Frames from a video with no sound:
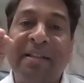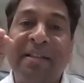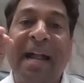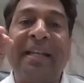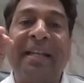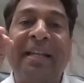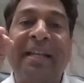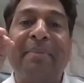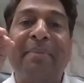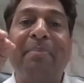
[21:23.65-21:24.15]

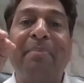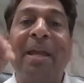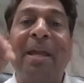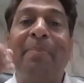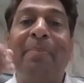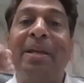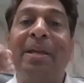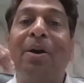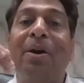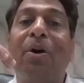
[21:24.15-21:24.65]
that may
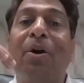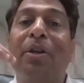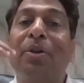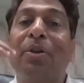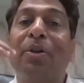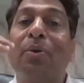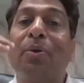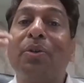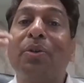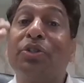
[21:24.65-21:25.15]
be on
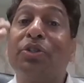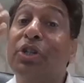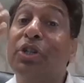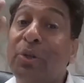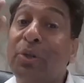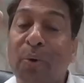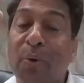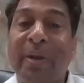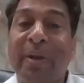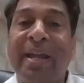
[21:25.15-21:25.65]
your
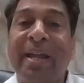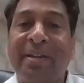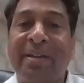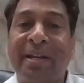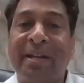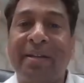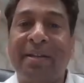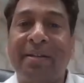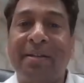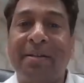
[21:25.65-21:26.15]
zero
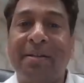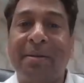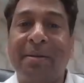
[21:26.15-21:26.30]
rated,